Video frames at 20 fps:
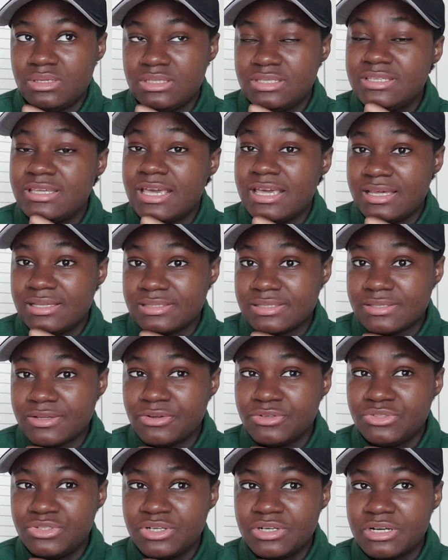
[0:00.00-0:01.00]
yes,
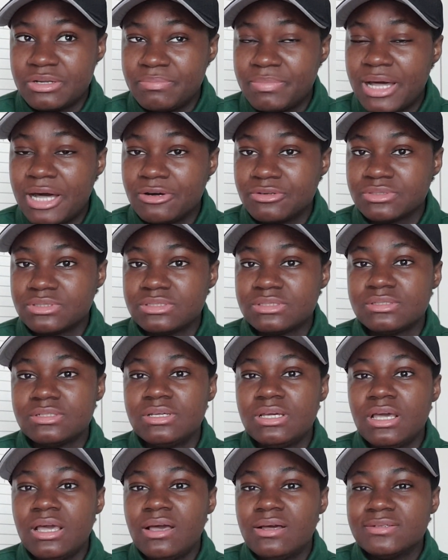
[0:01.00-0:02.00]
or thereabouts.
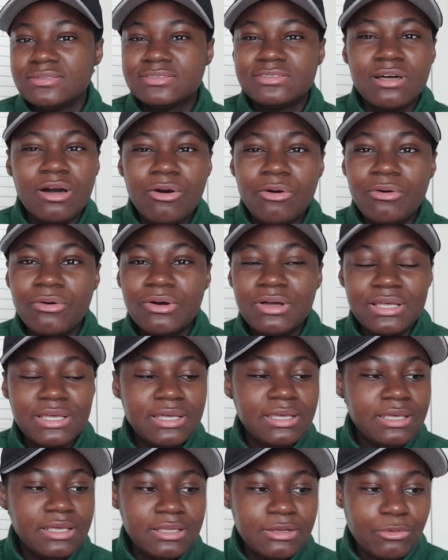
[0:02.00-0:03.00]
So
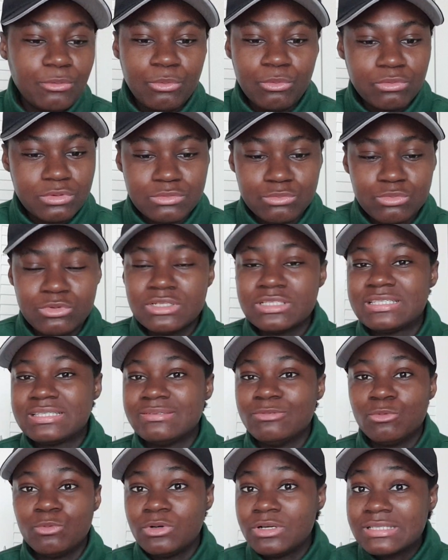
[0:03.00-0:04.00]
once
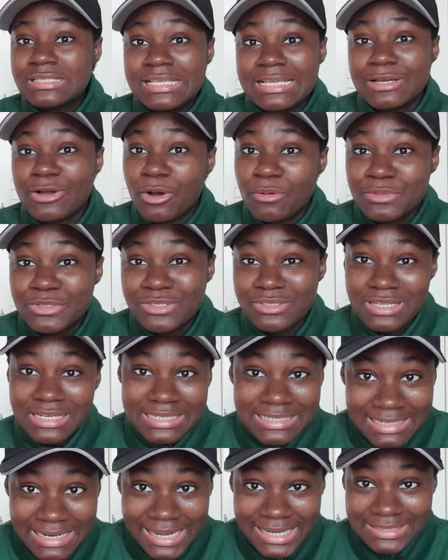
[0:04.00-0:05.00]
once he comes to the
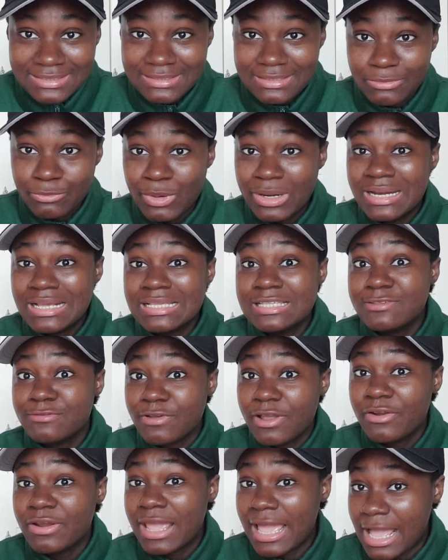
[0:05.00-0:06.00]
class, when he's
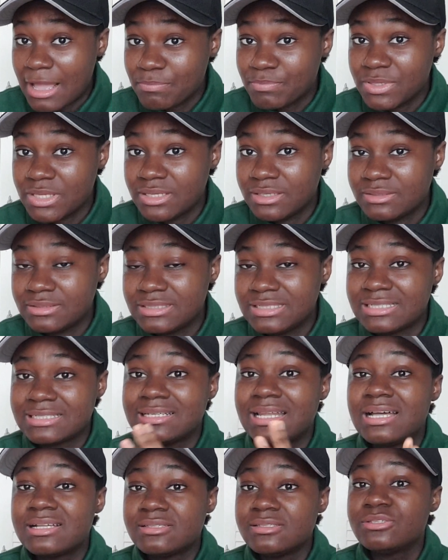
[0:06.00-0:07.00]
very happy, the
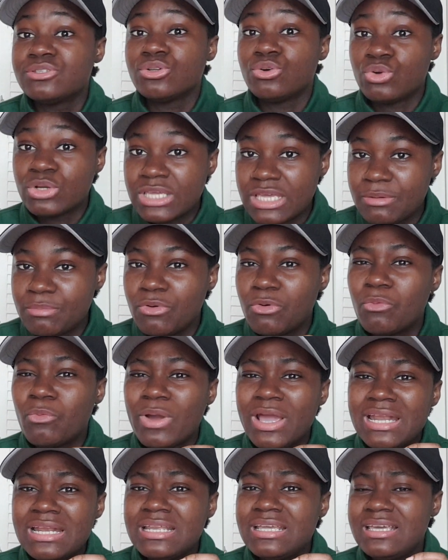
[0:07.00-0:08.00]
class is okay. But
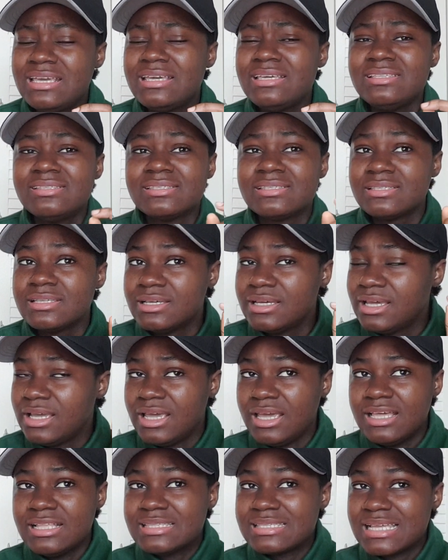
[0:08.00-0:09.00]
when he's,
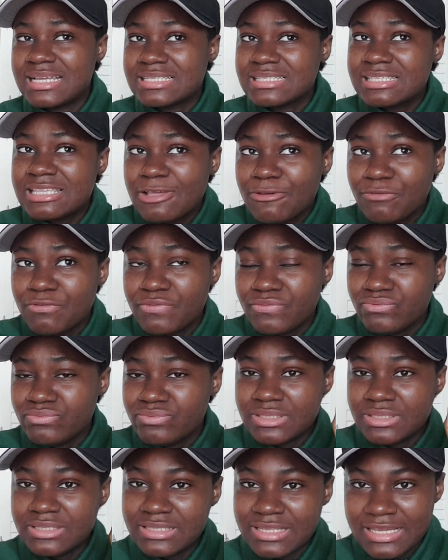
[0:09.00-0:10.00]
it's as if
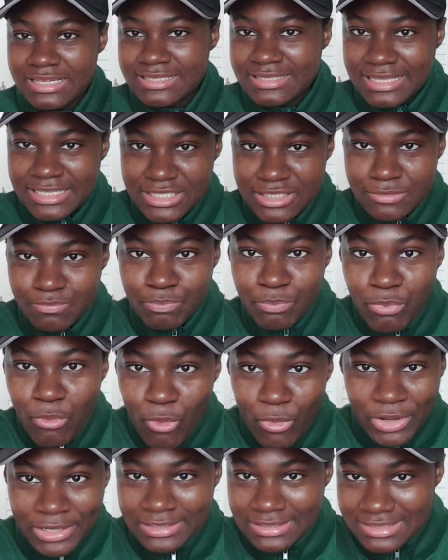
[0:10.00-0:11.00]
there's a
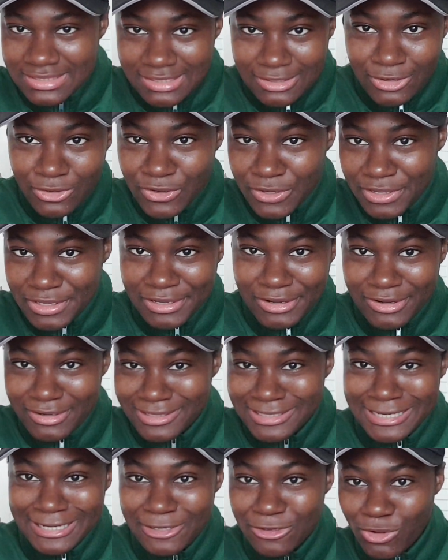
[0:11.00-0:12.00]
point or a, or
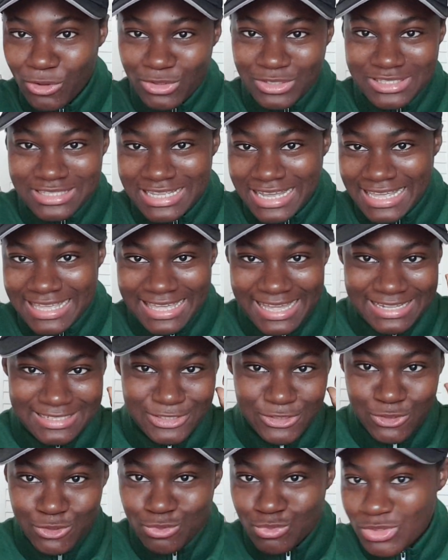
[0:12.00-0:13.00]
a note that
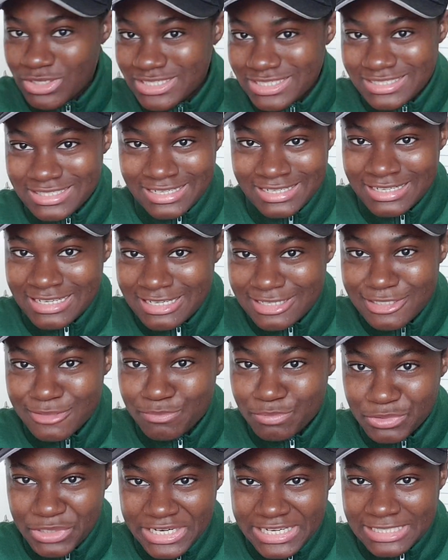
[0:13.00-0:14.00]
gets switched in his
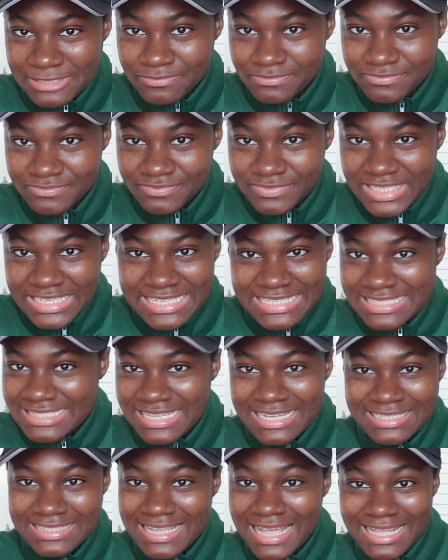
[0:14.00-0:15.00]
brain. He
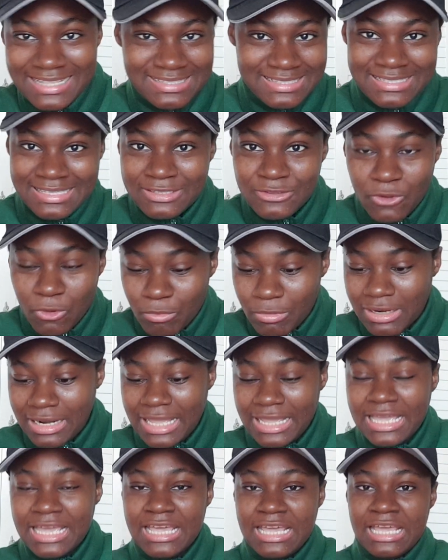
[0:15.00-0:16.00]
starts acting normal.
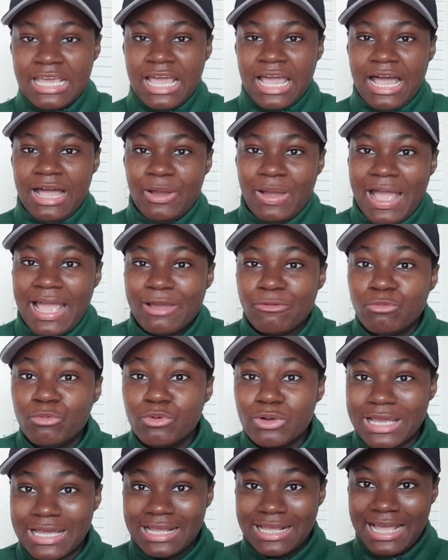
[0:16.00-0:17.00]
Like I
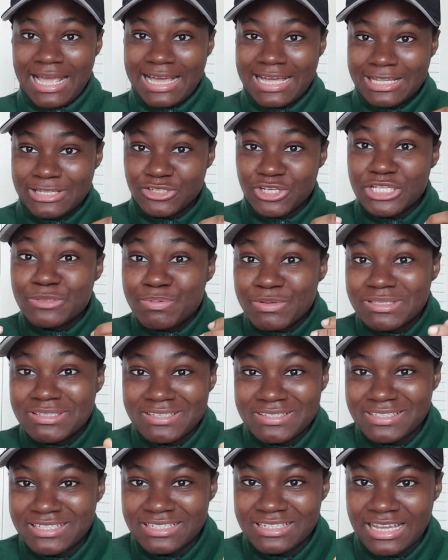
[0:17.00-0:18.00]
can I can just be
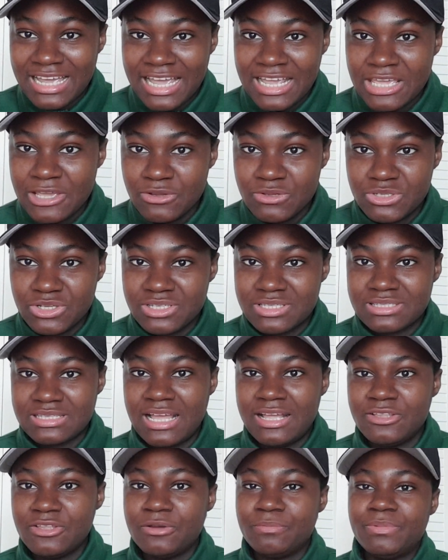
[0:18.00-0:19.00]
teaching and he'll just
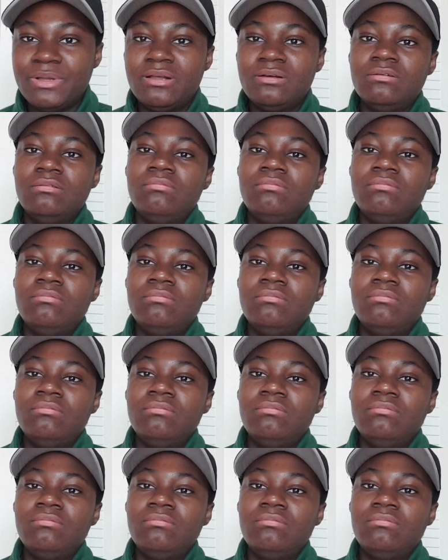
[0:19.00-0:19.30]
stand up and